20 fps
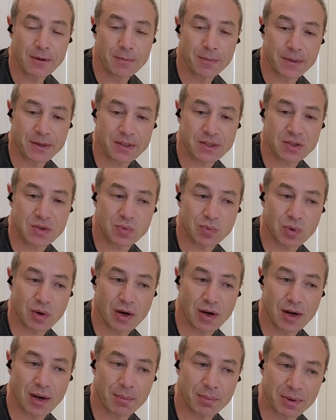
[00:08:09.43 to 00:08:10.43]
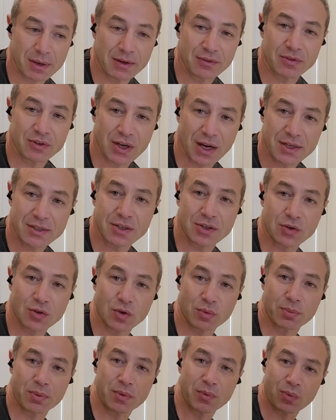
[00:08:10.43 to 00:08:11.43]
This is why I believe Dyson
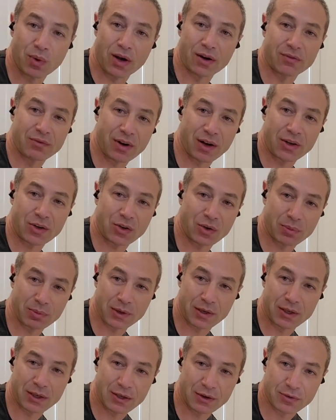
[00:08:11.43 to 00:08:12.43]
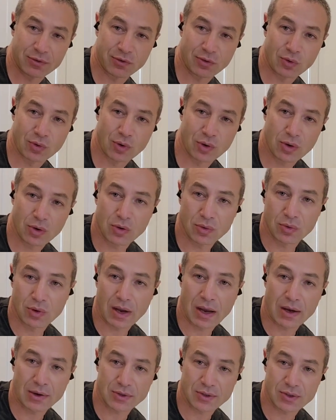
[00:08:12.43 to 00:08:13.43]
could be one vacuum cleaner for whole
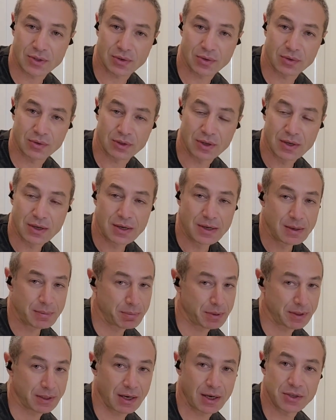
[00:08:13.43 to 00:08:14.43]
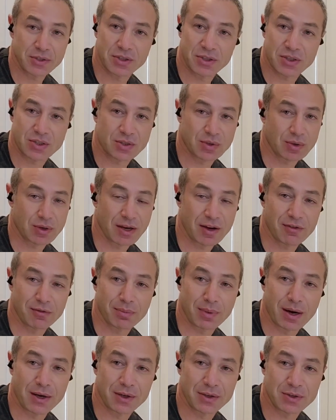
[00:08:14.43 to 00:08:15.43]
household, but I just don't have
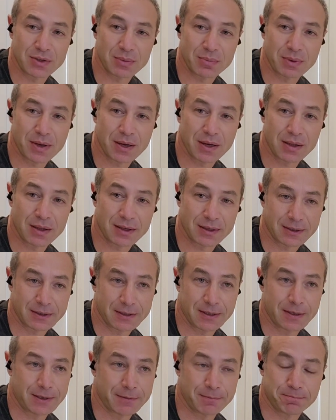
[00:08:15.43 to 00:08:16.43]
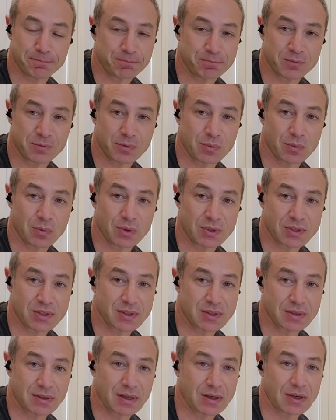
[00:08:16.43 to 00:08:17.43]
money to pay like
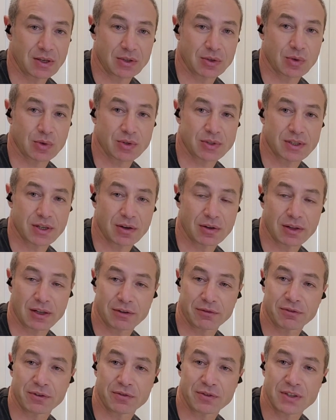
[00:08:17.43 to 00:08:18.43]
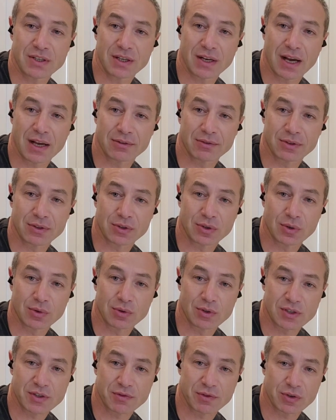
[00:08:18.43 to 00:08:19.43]
it costs now, like
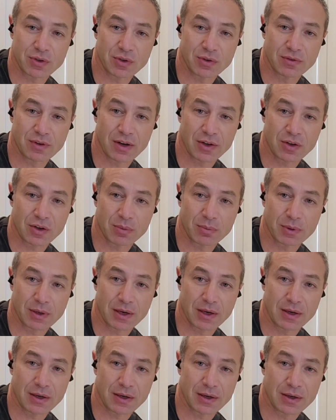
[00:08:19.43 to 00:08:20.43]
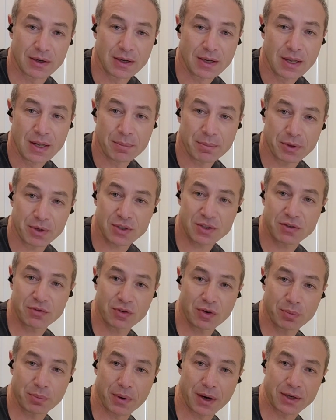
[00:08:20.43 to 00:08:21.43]
$1,500 for new vacuum cleaner. Because if
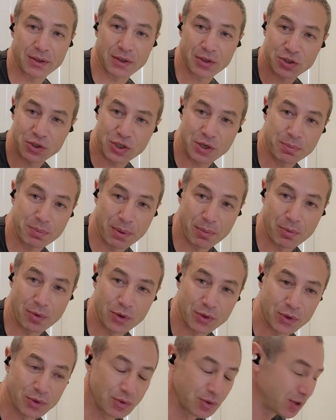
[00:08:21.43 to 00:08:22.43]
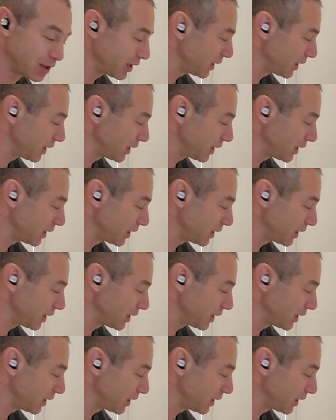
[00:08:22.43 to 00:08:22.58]
you buy the cheaper model,